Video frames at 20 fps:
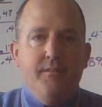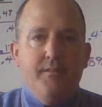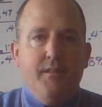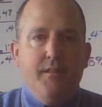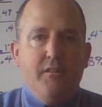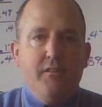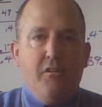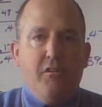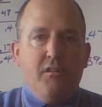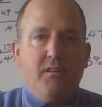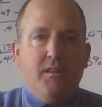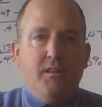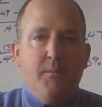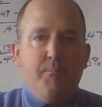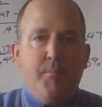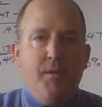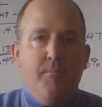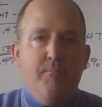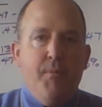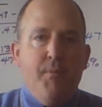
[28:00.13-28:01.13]
the little
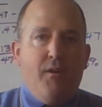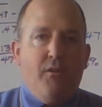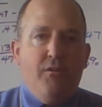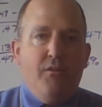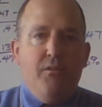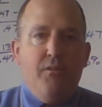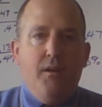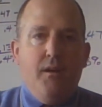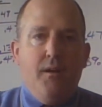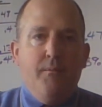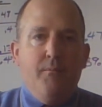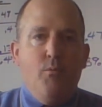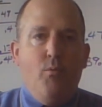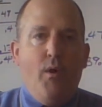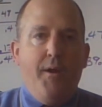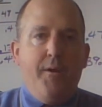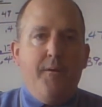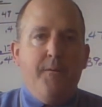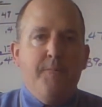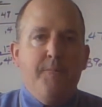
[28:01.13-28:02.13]
clippy metal
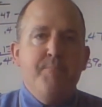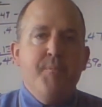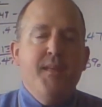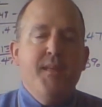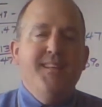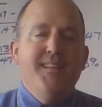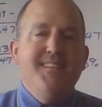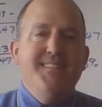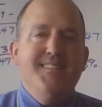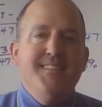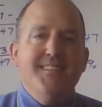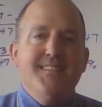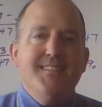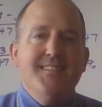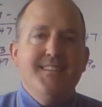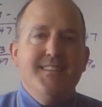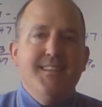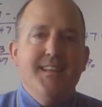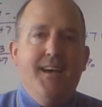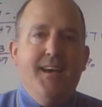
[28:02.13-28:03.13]
wire,
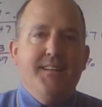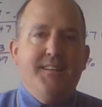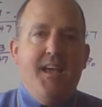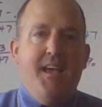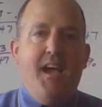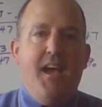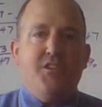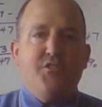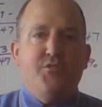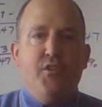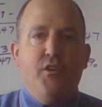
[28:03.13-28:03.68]
didn't attach